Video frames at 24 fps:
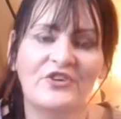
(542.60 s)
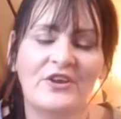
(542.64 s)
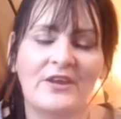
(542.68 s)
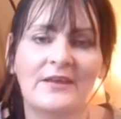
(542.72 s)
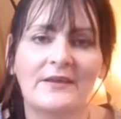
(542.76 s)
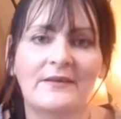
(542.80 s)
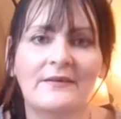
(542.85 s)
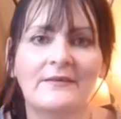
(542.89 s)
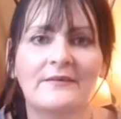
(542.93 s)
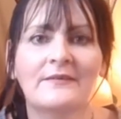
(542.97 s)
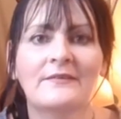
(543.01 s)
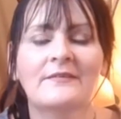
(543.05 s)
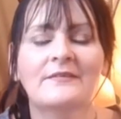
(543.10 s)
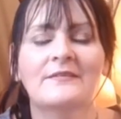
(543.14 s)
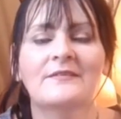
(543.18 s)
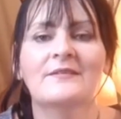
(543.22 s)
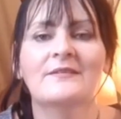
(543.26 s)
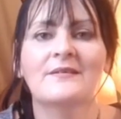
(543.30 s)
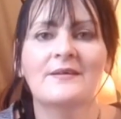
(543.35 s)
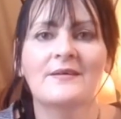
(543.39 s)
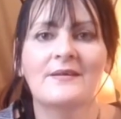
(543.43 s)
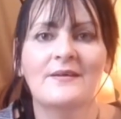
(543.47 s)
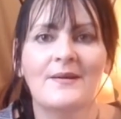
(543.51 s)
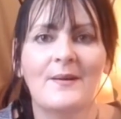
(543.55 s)
Witch
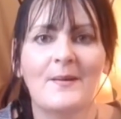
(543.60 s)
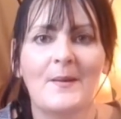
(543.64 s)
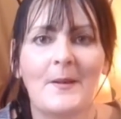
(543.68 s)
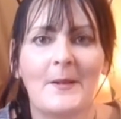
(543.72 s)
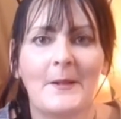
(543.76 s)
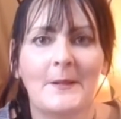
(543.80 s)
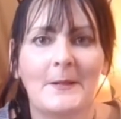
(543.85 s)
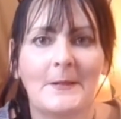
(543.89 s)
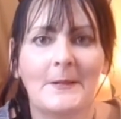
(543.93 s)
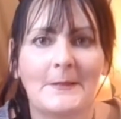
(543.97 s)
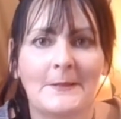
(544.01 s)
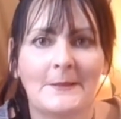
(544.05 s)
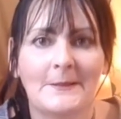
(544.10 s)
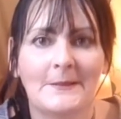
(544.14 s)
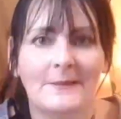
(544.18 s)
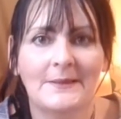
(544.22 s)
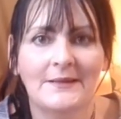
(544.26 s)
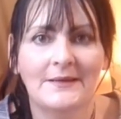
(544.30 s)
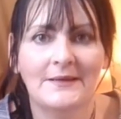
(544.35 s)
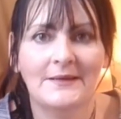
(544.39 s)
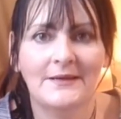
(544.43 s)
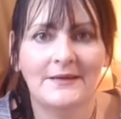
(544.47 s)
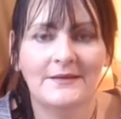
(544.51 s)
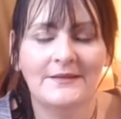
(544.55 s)
is...
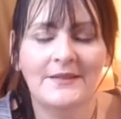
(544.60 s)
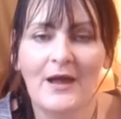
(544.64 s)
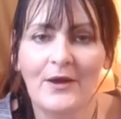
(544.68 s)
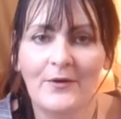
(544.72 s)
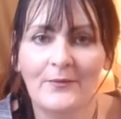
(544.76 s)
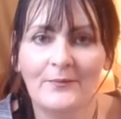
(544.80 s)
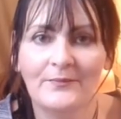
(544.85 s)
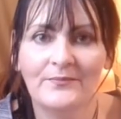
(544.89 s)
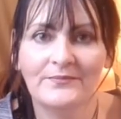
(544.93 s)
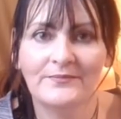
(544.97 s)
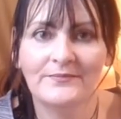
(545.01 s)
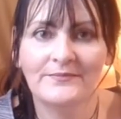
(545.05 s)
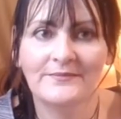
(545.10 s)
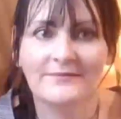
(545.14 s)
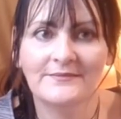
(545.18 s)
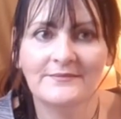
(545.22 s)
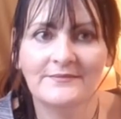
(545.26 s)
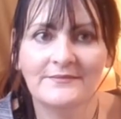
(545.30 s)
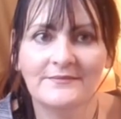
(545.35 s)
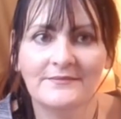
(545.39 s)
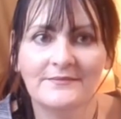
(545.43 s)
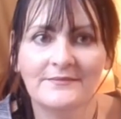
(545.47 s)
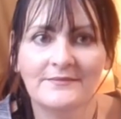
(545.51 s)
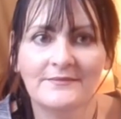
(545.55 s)
Now,
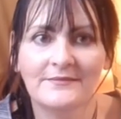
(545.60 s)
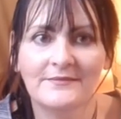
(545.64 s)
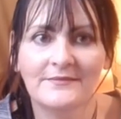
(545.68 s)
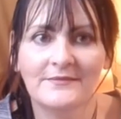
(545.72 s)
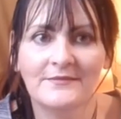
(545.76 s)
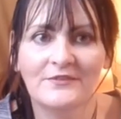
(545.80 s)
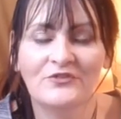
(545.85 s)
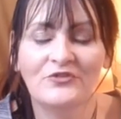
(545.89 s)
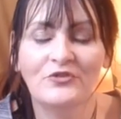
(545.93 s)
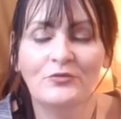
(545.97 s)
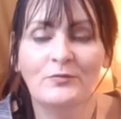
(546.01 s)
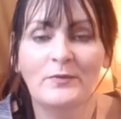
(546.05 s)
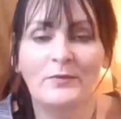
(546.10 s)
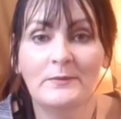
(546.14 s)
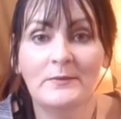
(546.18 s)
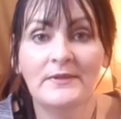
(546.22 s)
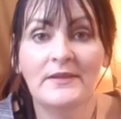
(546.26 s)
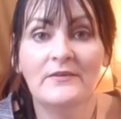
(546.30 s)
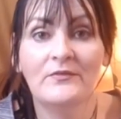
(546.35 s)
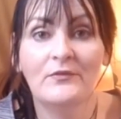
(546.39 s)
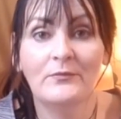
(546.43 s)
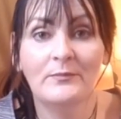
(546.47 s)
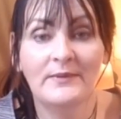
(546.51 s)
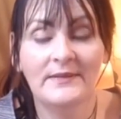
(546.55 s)
do
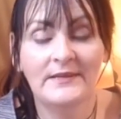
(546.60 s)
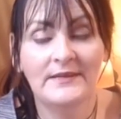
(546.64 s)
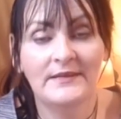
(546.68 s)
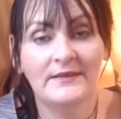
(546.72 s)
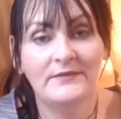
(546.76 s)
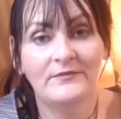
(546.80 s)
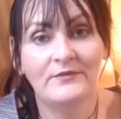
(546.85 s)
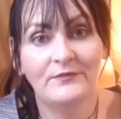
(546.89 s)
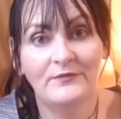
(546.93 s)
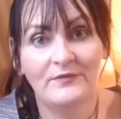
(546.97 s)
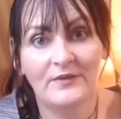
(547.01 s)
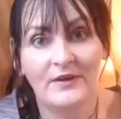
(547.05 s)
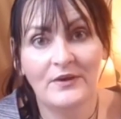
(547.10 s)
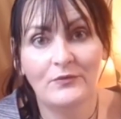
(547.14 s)
people even believe